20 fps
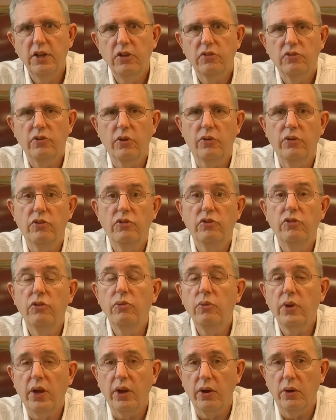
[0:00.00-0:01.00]
so that you
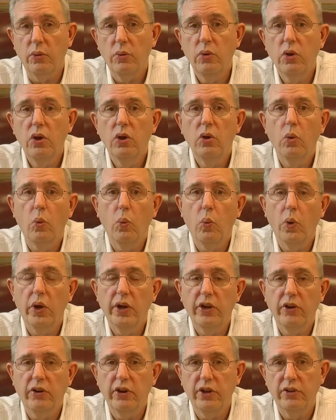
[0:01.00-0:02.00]
know what
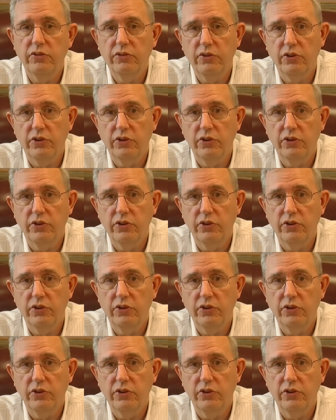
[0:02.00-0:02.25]
areas